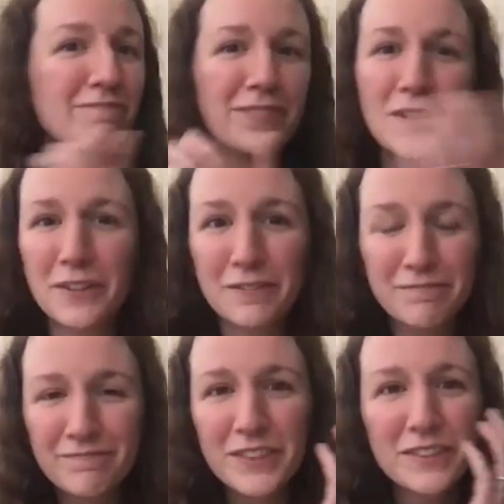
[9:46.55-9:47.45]
your
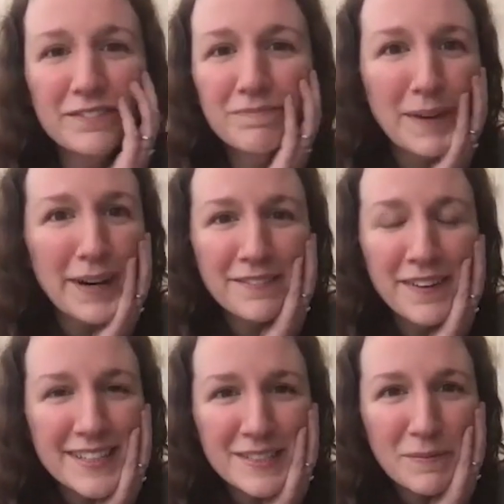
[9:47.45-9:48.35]
brain
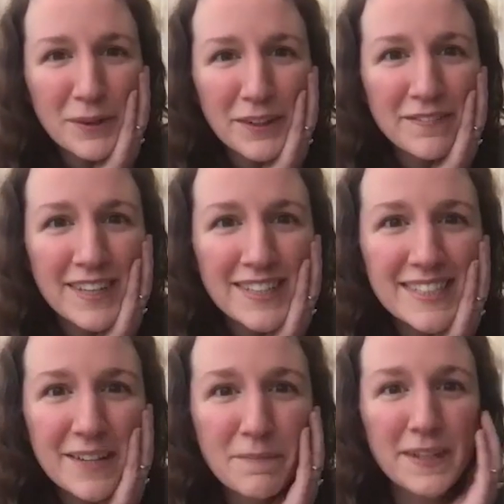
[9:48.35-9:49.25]
finds it more
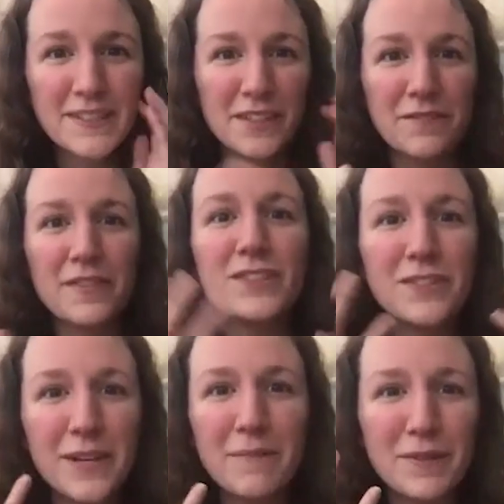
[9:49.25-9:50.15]
convincing because you
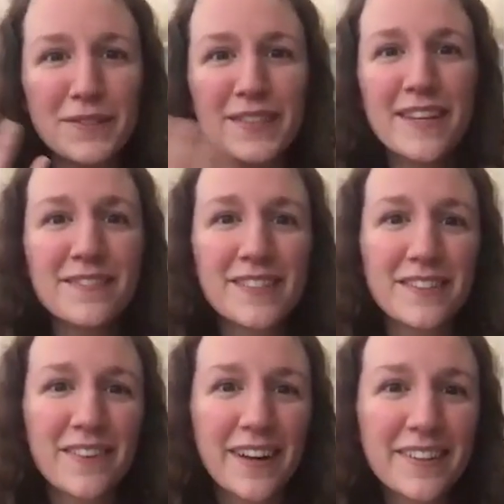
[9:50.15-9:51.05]
visually perceived
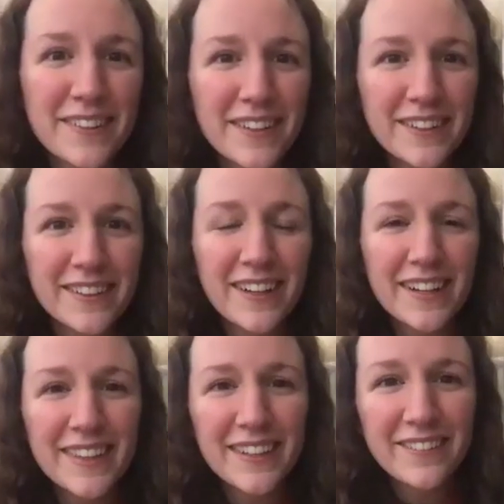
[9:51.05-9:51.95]
it rather
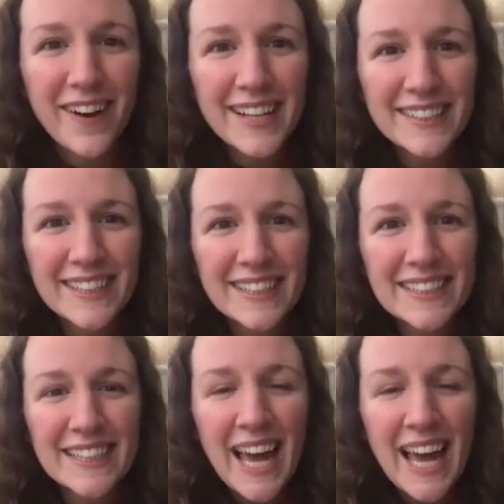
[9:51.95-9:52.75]
than read it.